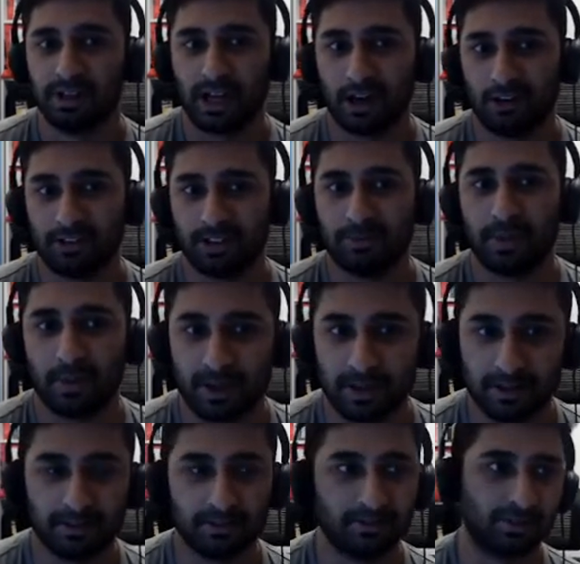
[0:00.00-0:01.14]
I would say
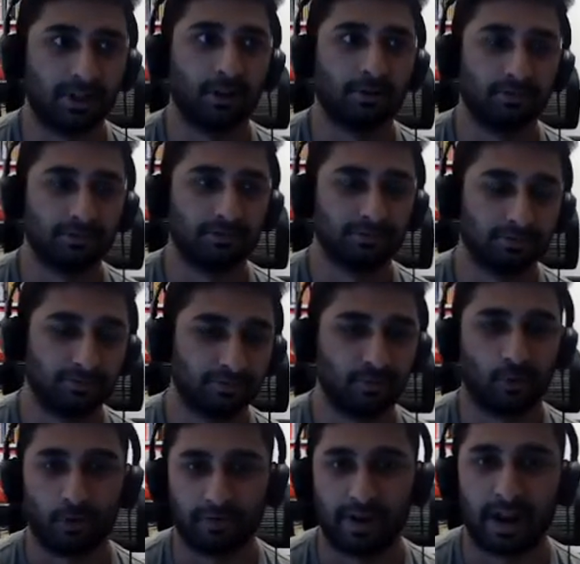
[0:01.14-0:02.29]
maybe, you know,
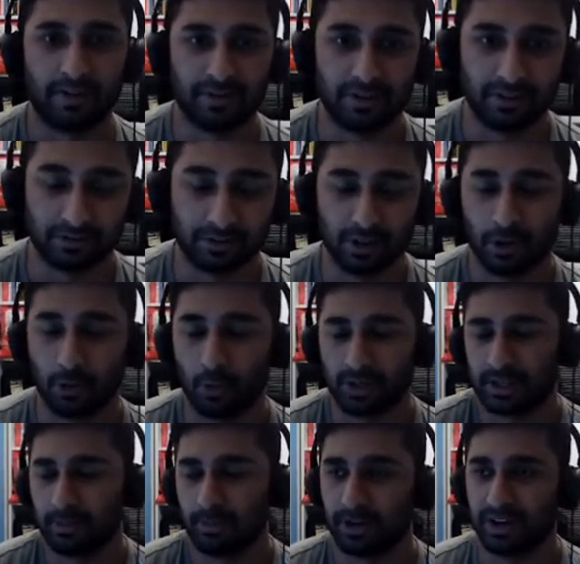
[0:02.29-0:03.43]
four or five years. No one
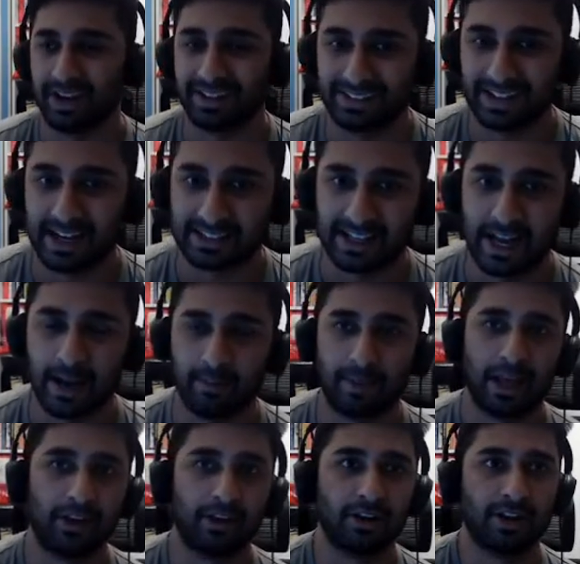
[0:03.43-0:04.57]
can put an exact
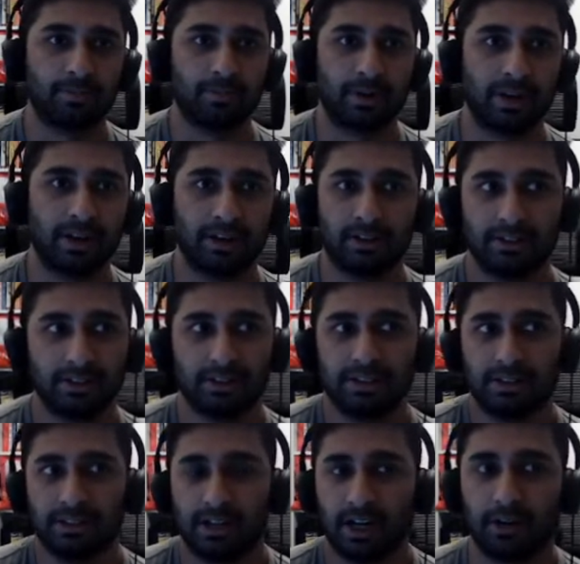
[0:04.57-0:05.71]
timeline on it, but
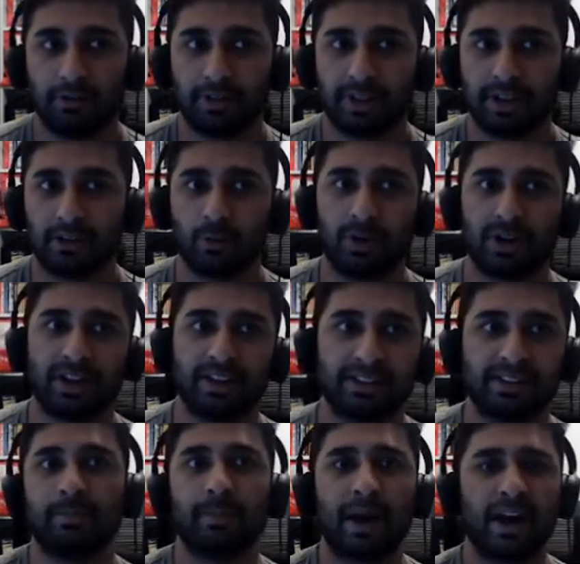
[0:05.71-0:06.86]
I don't yeah. think we're going to
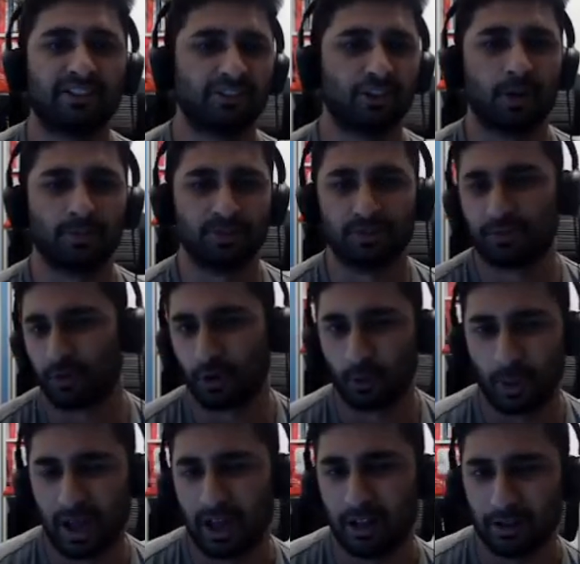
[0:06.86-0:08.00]
see mass adoption for a
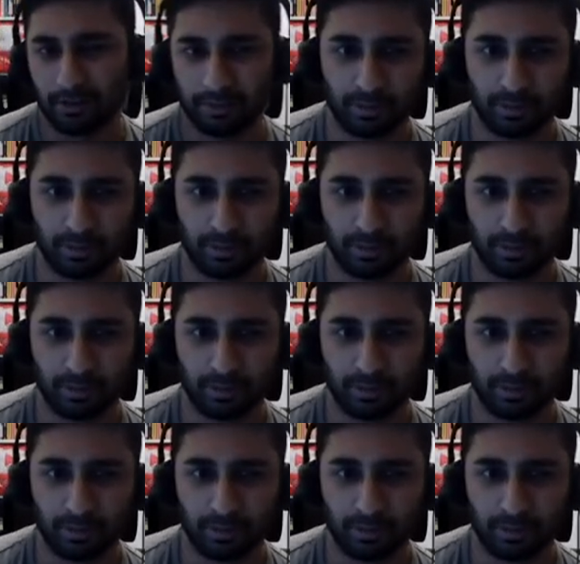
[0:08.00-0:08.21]
while.